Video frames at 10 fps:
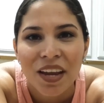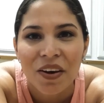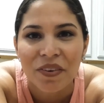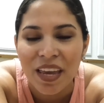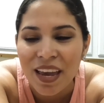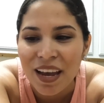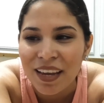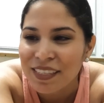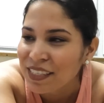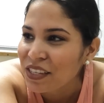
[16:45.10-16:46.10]
Okay
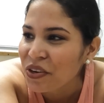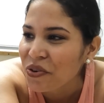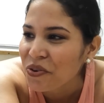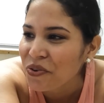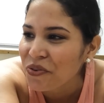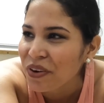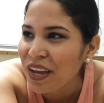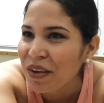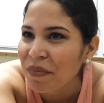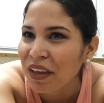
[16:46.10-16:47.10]
guys, so
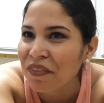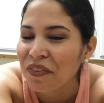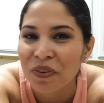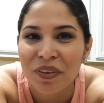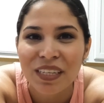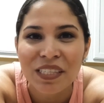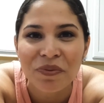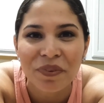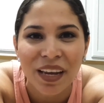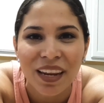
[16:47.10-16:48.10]
my food is
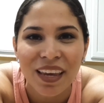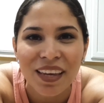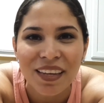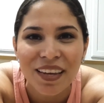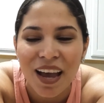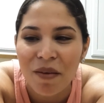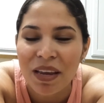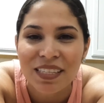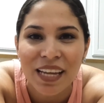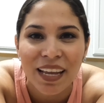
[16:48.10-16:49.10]
ready. I'm
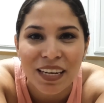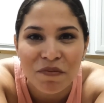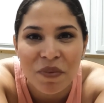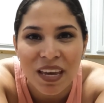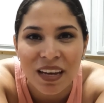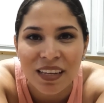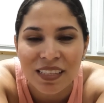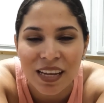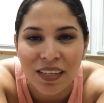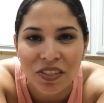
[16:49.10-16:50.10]
excited
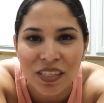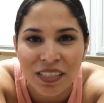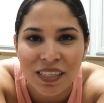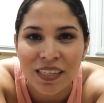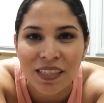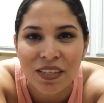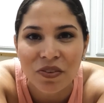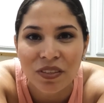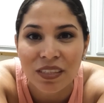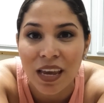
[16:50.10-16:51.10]
because I just did a
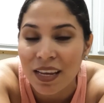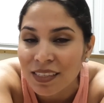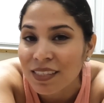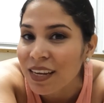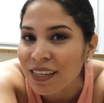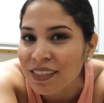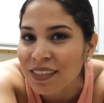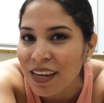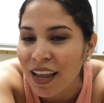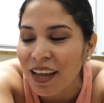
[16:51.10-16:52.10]
little taste
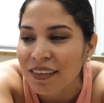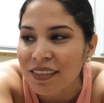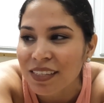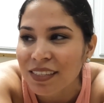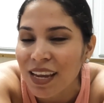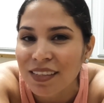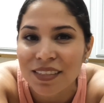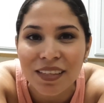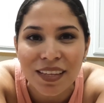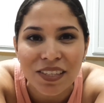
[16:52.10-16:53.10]
test and it tastes
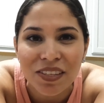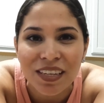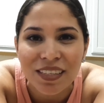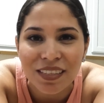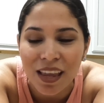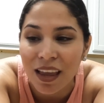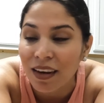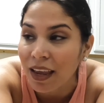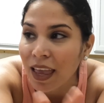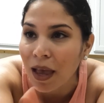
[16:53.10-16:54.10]
delicious,
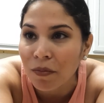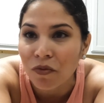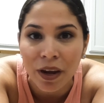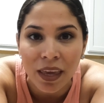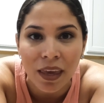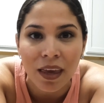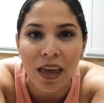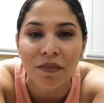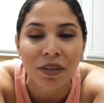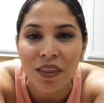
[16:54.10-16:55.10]
and I am winging
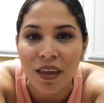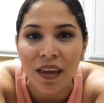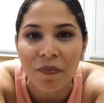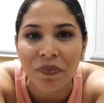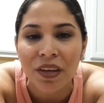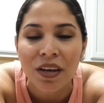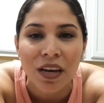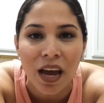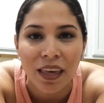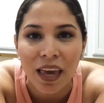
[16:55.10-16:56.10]
everything.
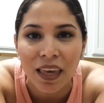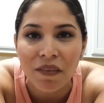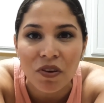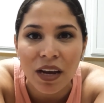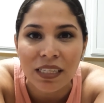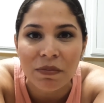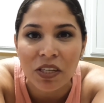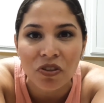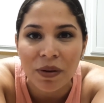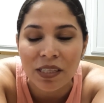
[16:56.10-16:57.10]
I can't give you guys
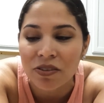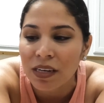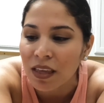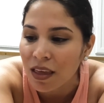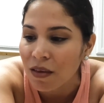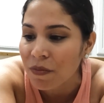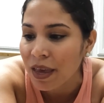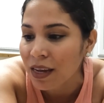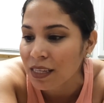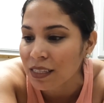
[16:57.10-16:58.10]
measurements or anything
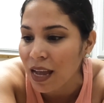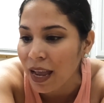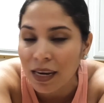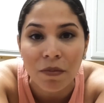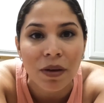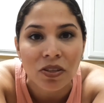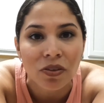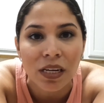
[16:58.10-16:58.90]
because I didn't measure